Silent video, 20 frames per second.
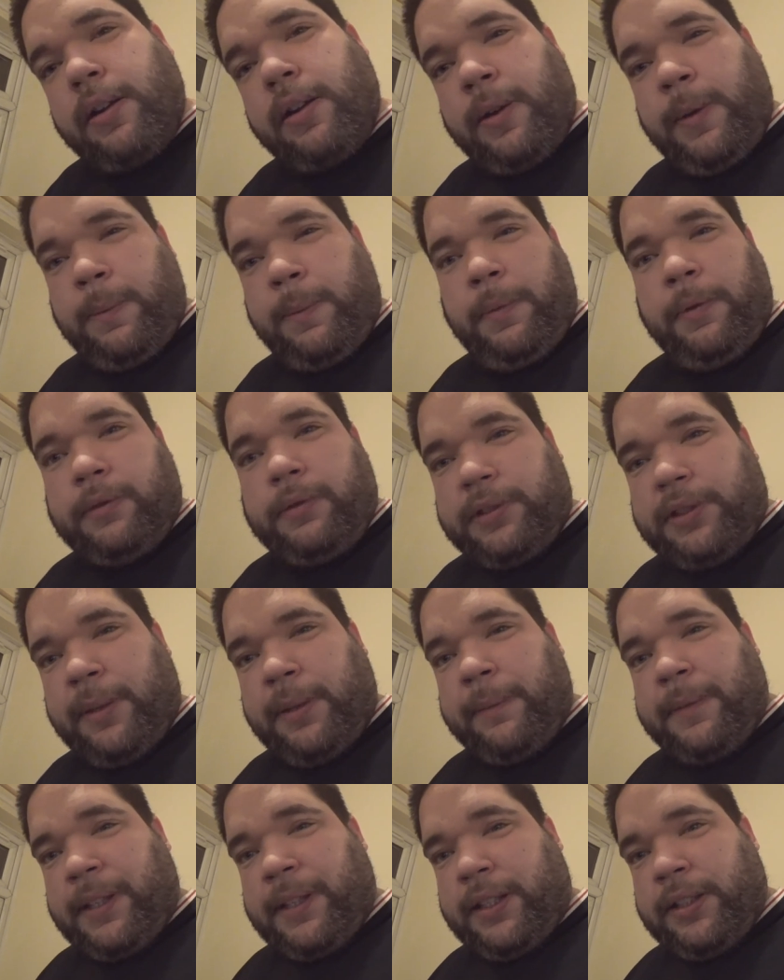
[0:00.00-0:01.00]
I bought
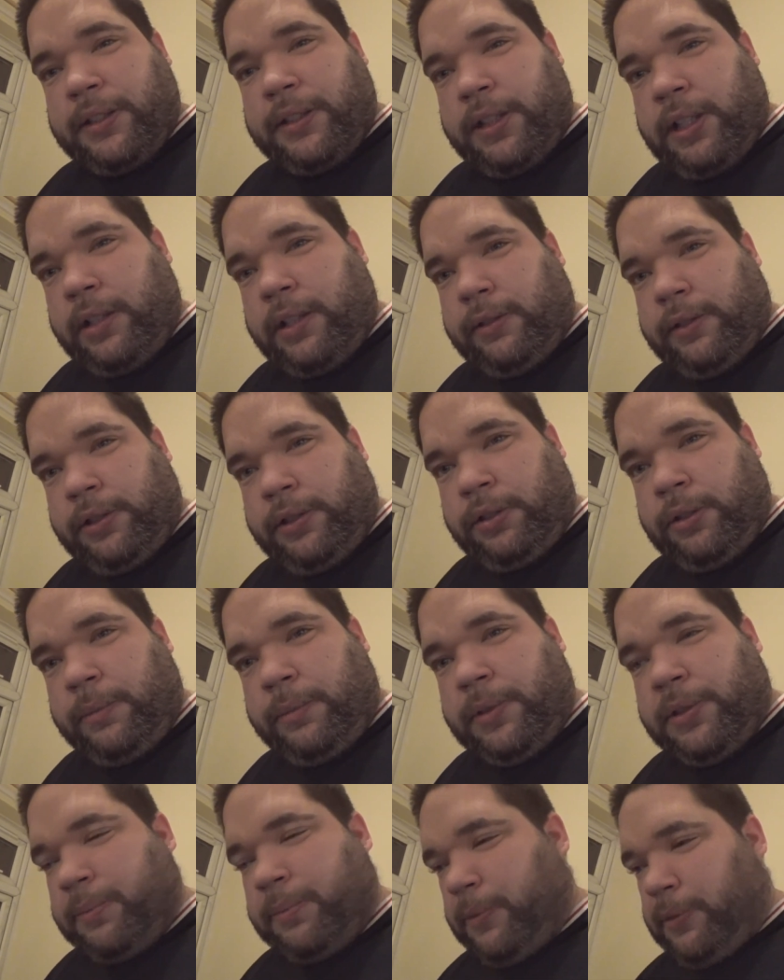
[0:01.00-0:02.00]
something in a charity shop
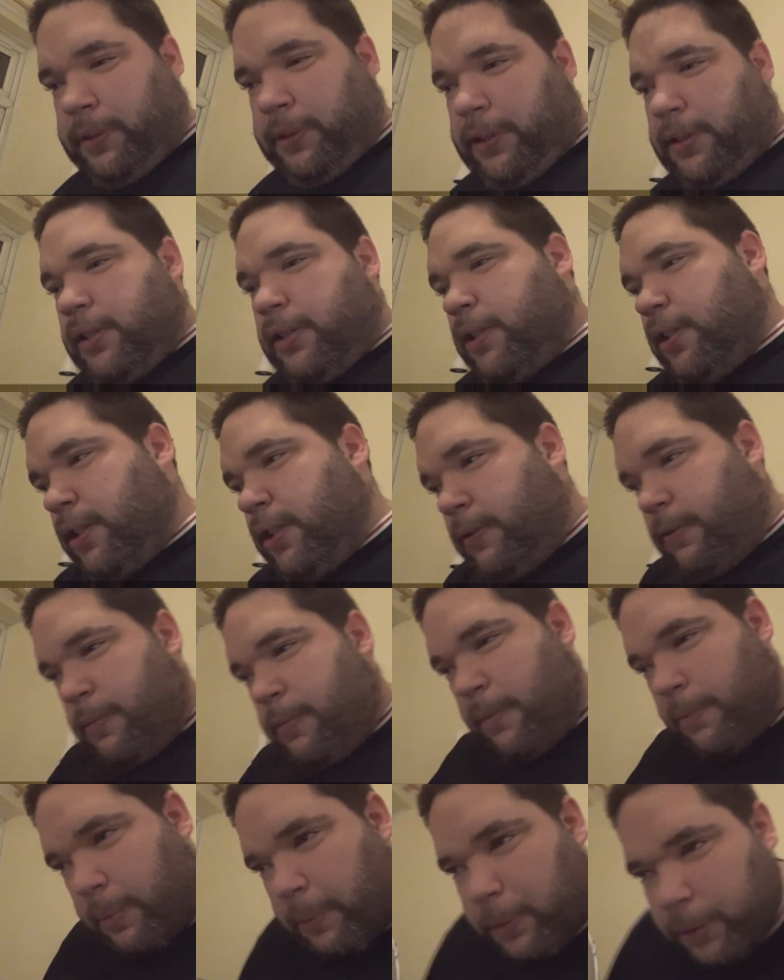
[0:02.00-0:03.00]
this morning and I can't
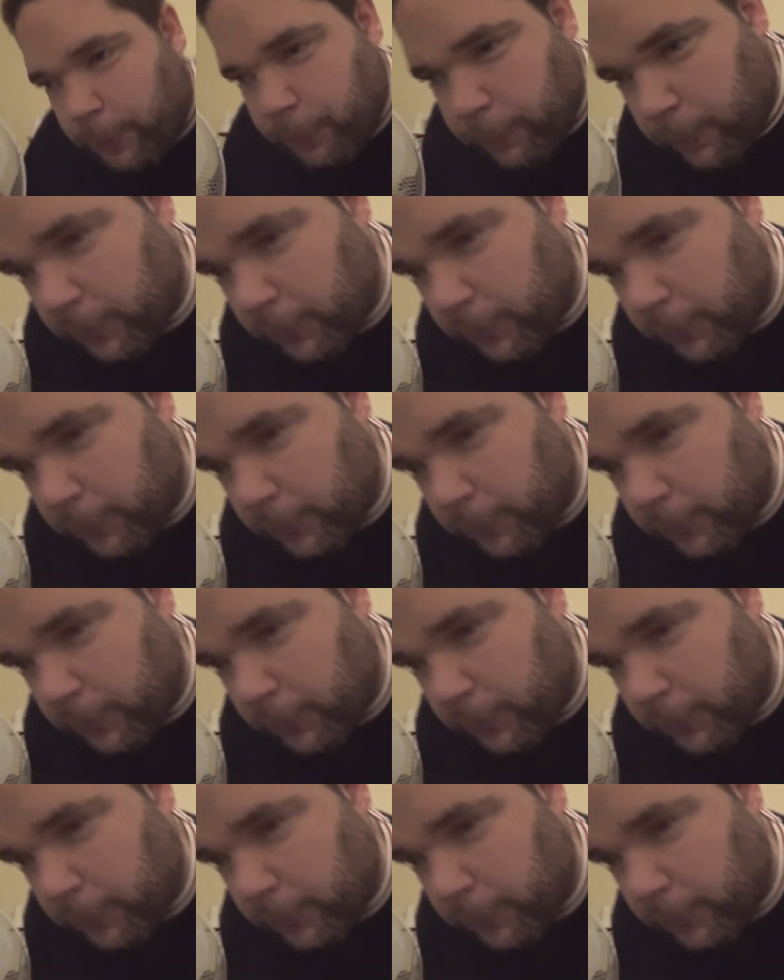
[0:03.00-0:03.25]
remember what it